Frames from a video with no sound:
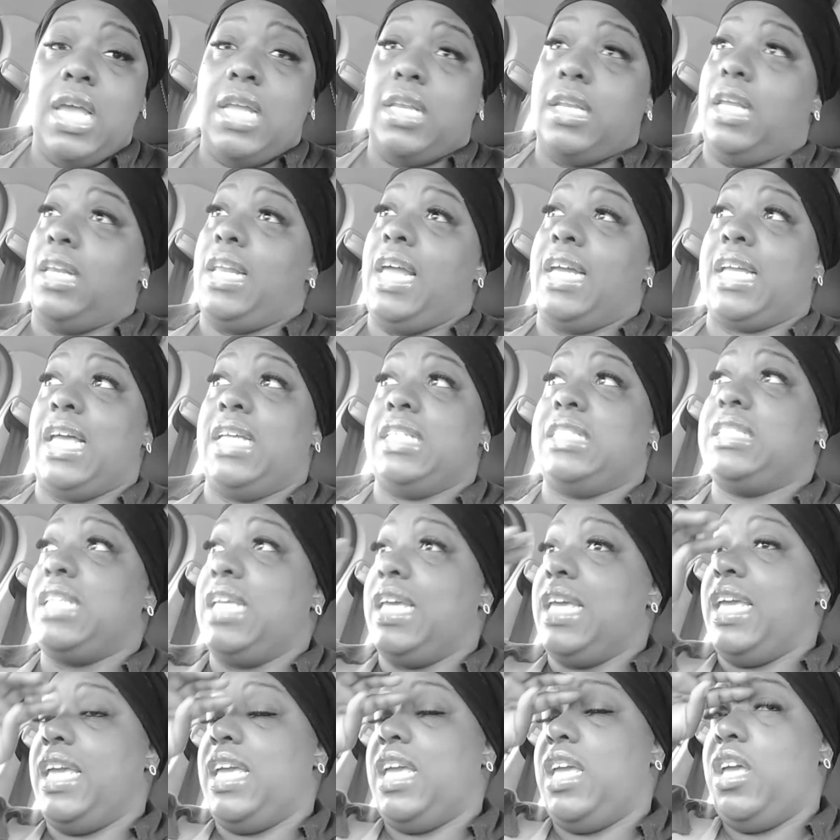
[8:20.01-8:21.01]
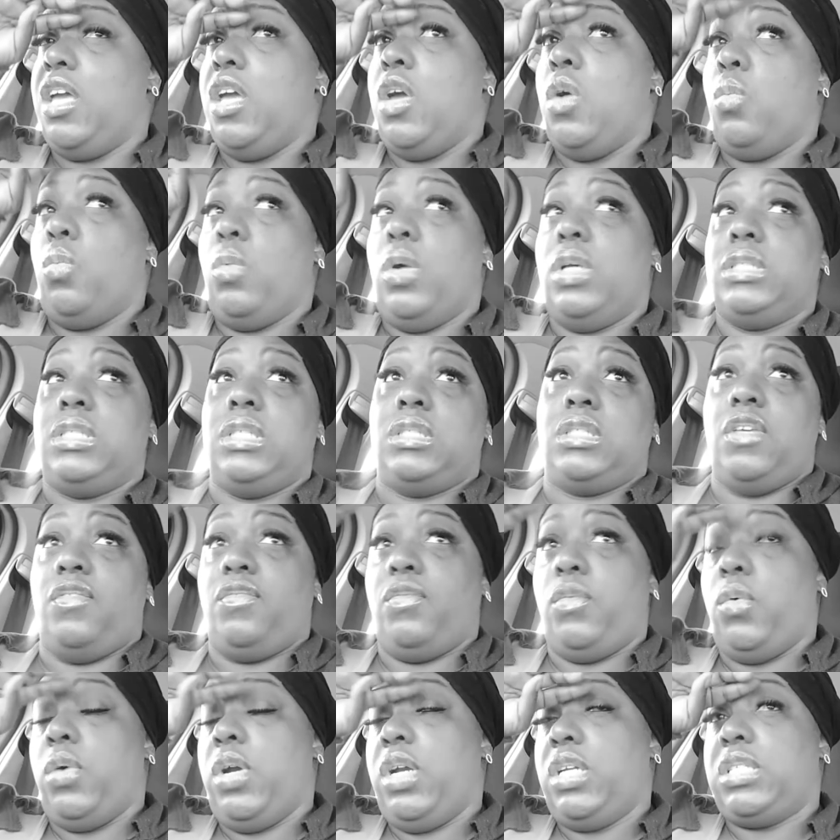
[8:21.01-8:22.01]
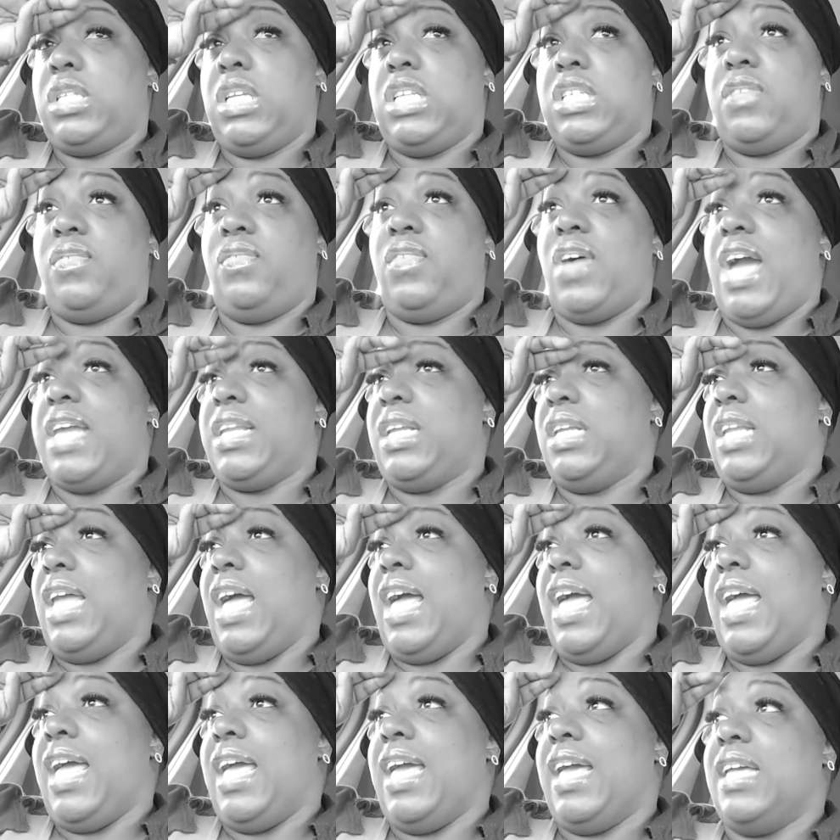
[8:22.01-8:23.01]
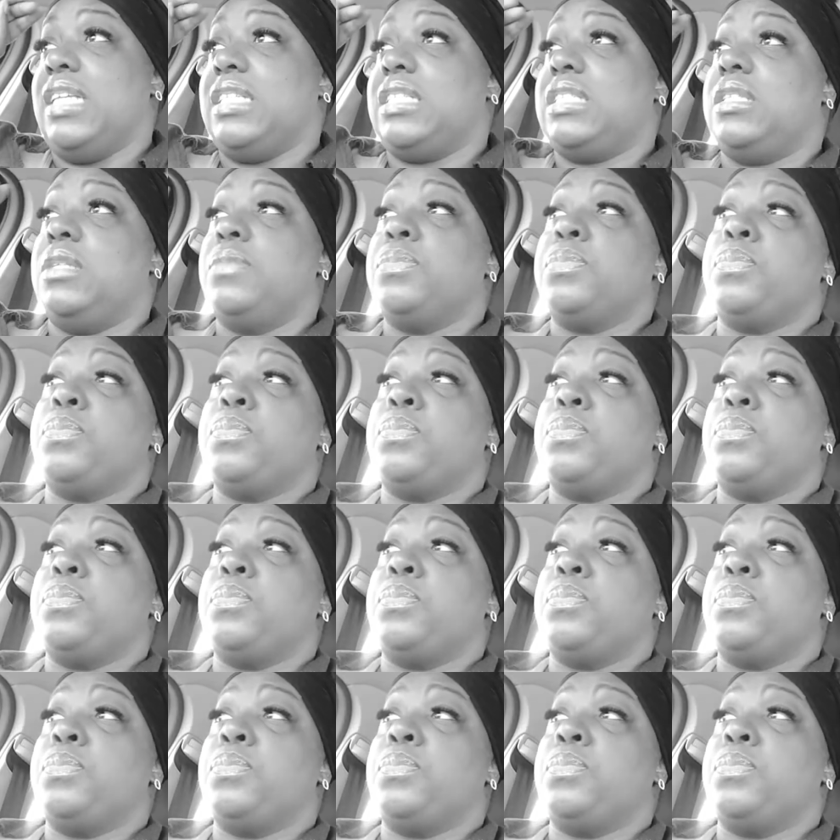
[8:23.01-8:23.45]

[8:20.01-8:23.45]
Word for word: Now like I said, once a divorce is finalized,